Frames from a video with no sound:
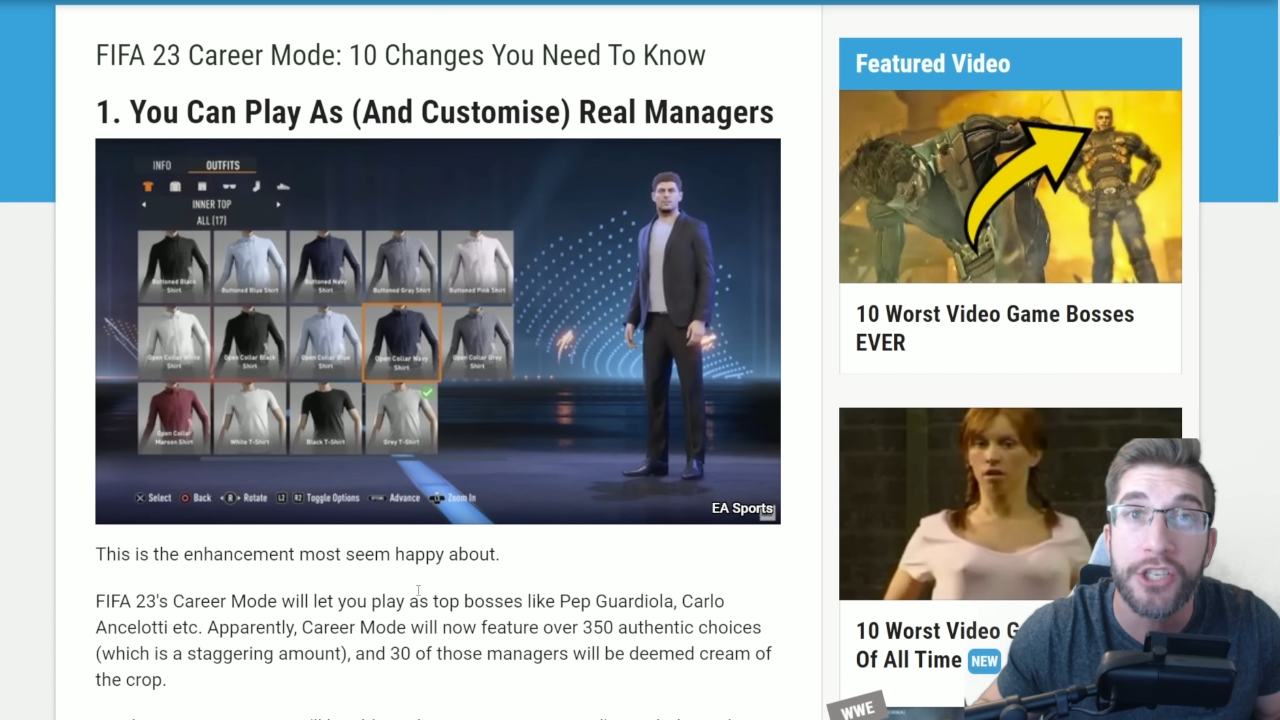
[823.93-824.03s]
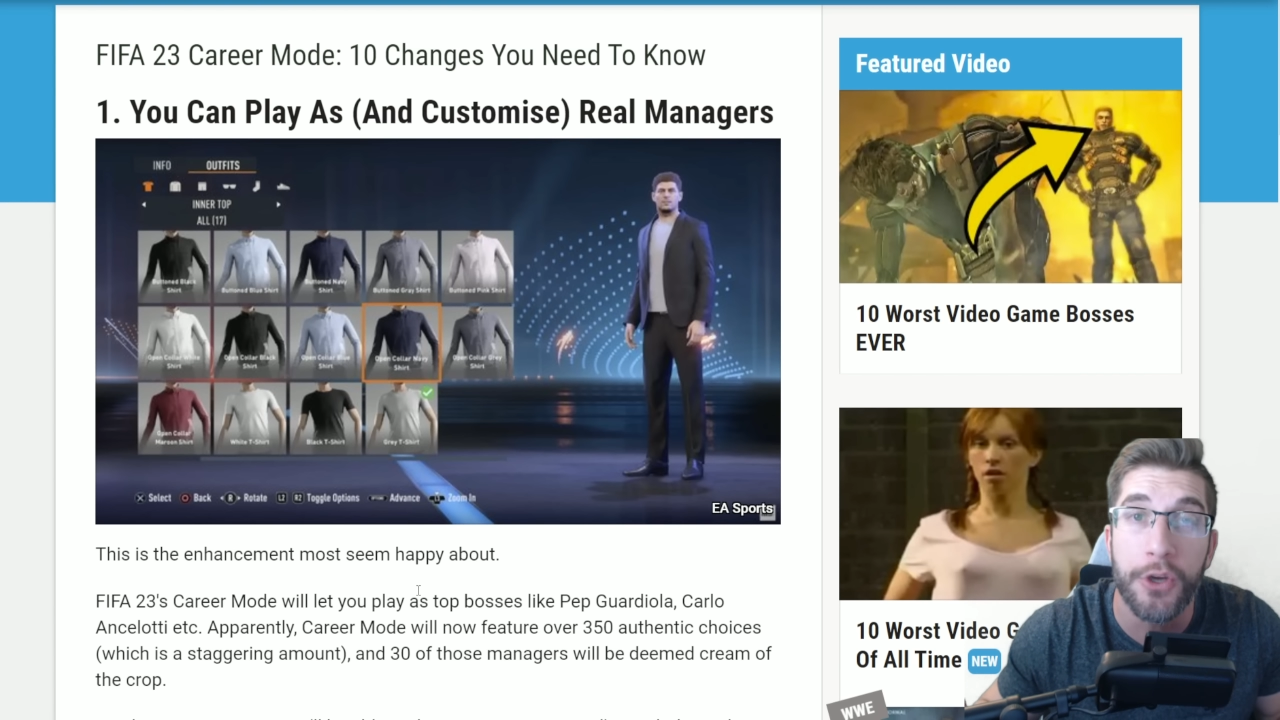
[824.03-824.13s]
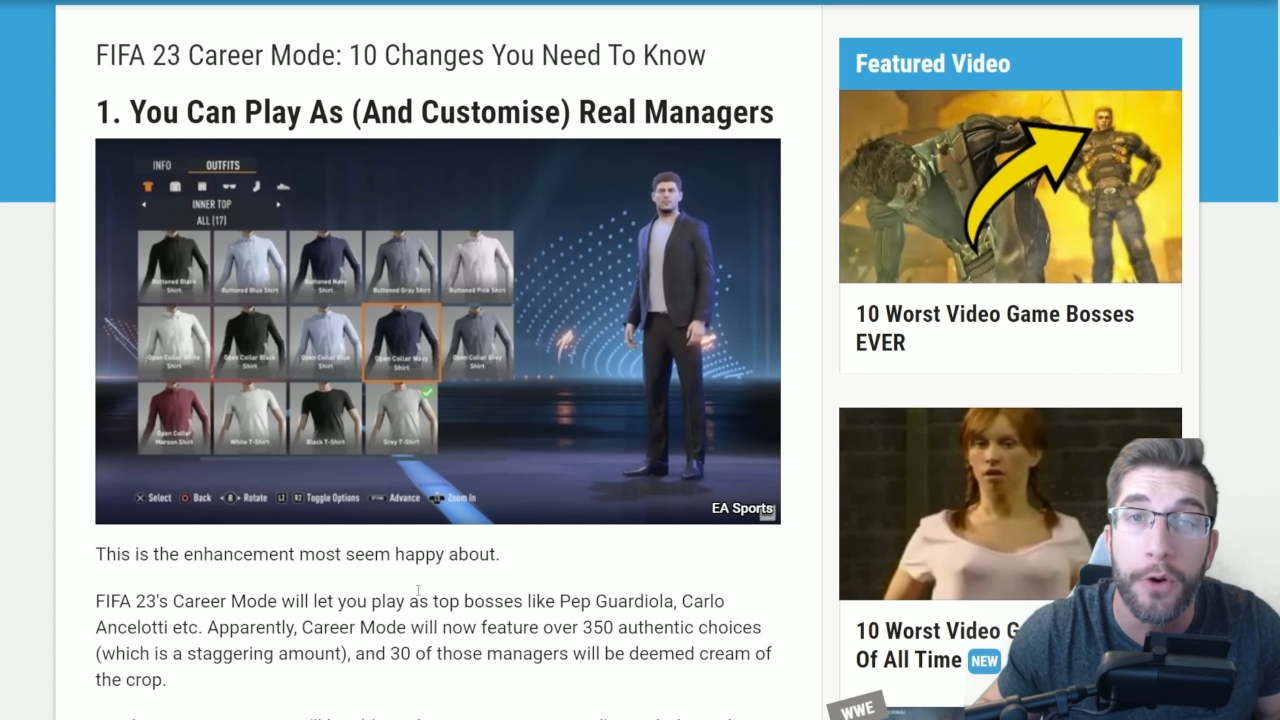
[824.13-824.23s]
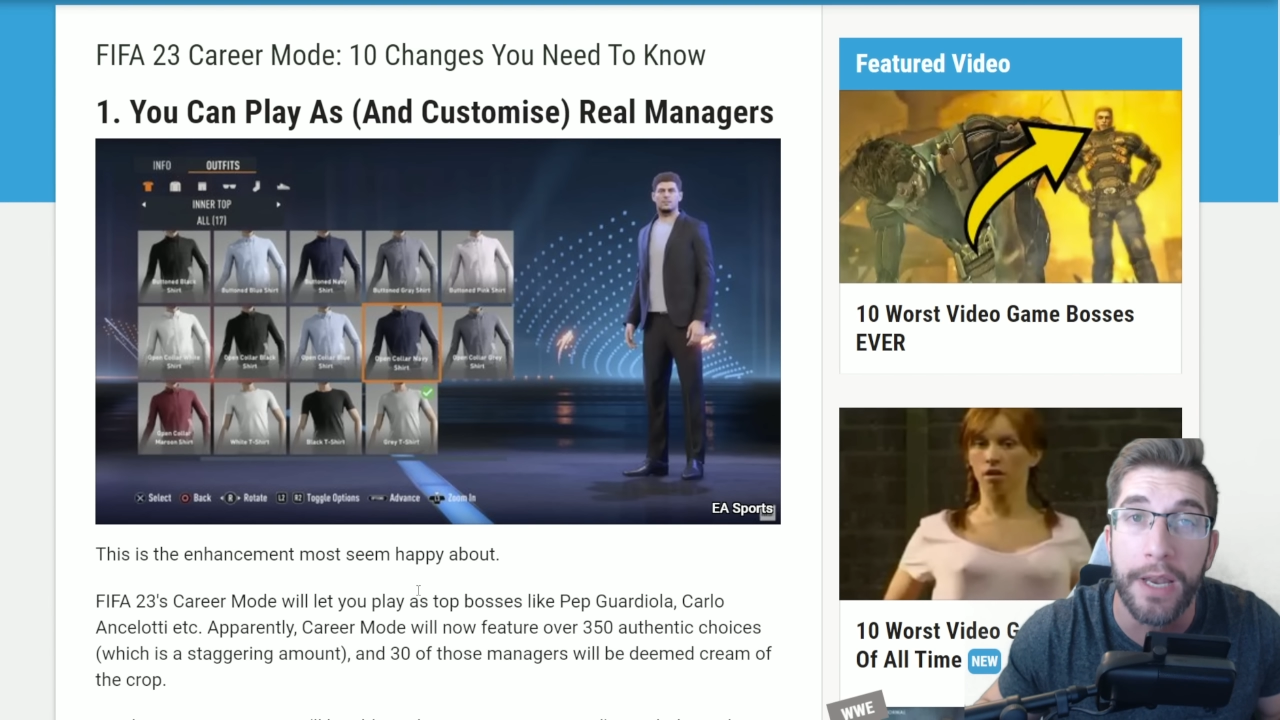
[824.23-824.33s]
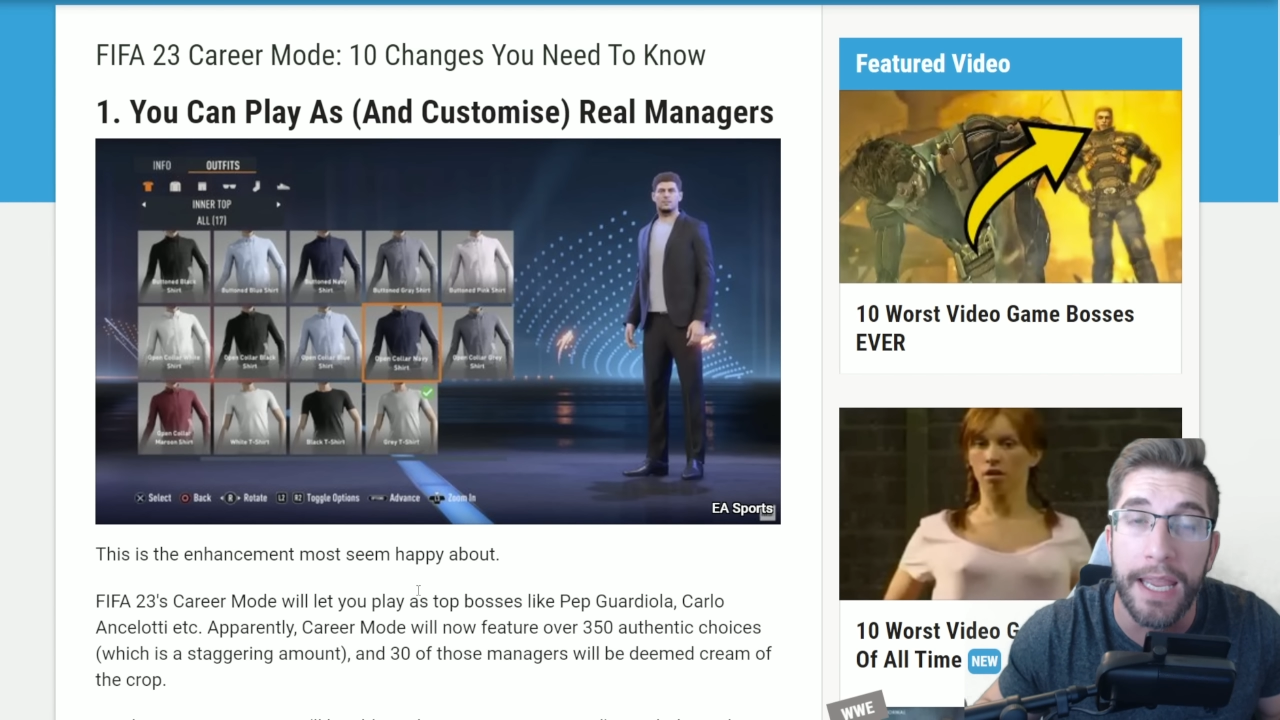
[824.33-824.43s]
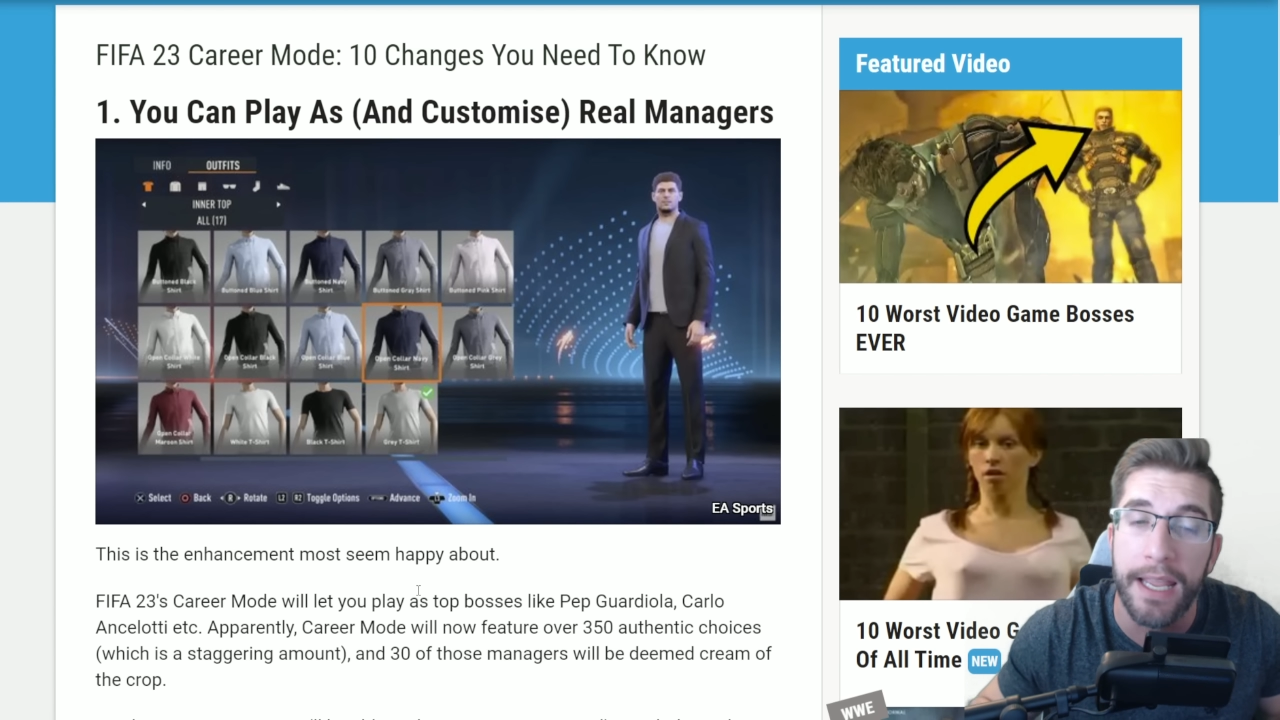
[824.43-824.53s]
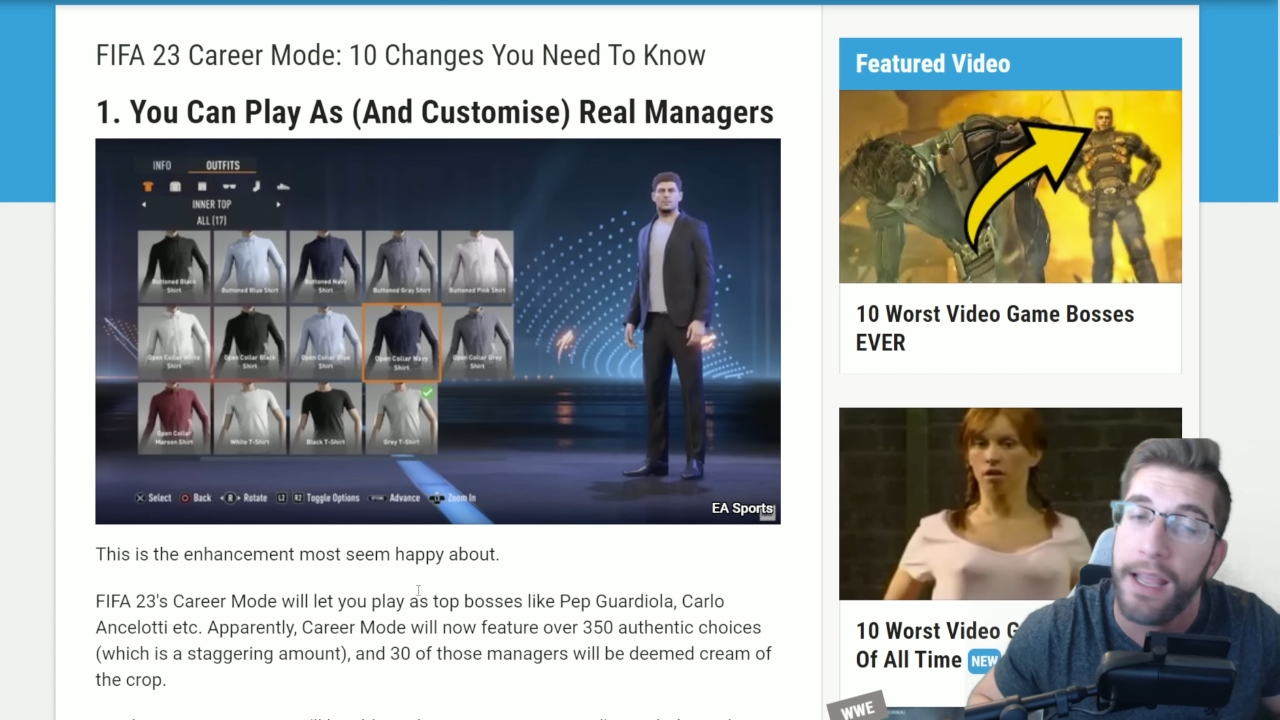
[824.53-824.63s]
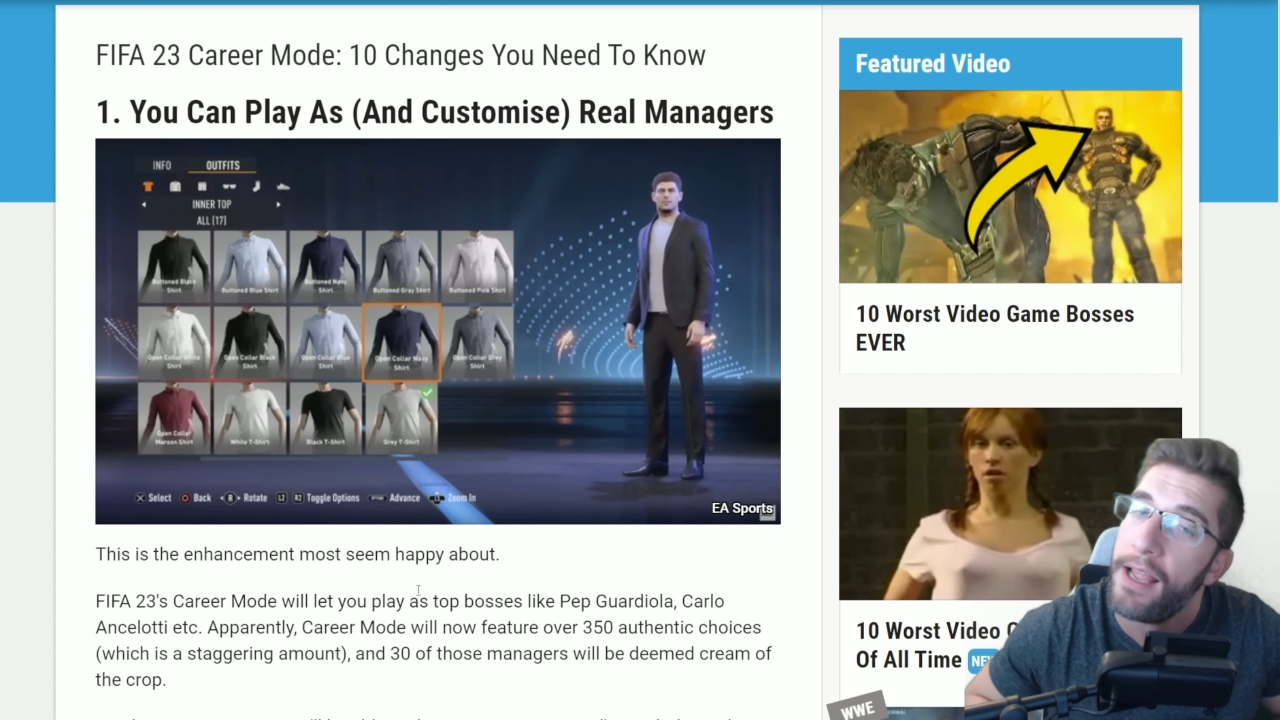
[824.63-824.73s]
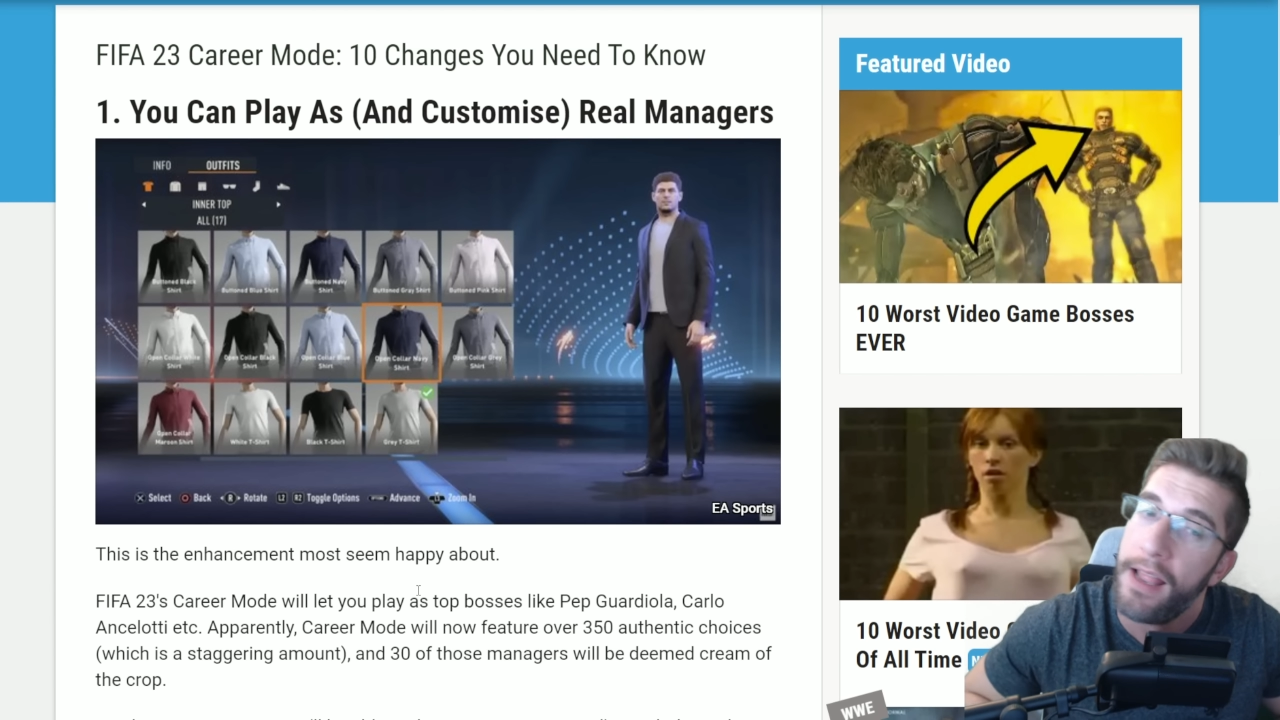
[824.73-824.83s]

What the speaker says: shortly.